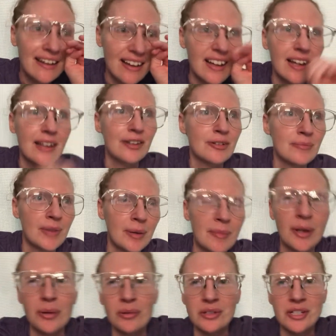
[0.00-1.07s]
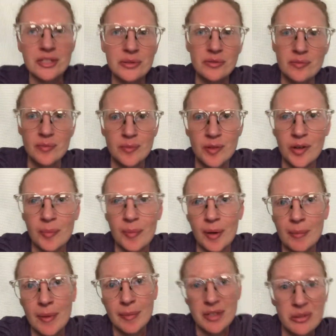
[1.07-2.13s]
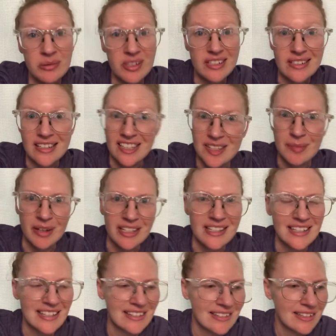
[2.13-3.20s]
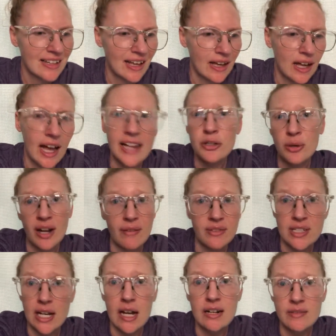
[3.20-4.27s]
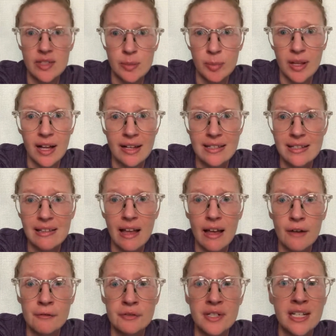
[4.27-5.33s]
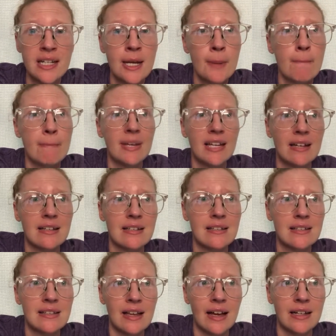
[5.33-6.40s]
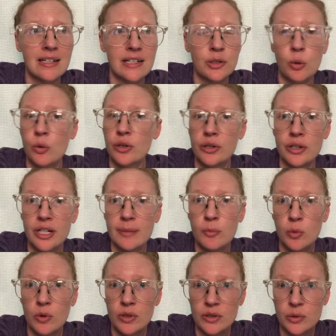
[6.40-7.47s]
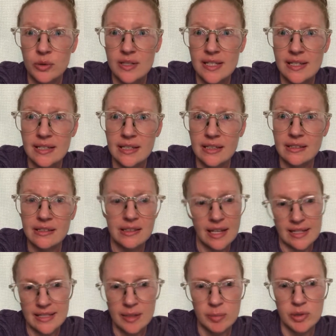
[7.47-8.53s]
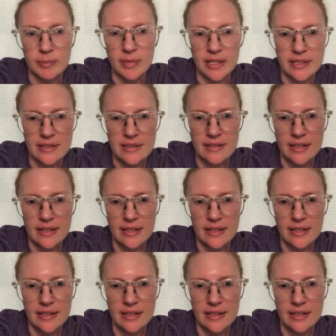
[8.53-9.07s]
I may hold on to them for about maybe 3 to 6 months. I don't have a ton of supplies left because I didn't order any more towards the last couple of months.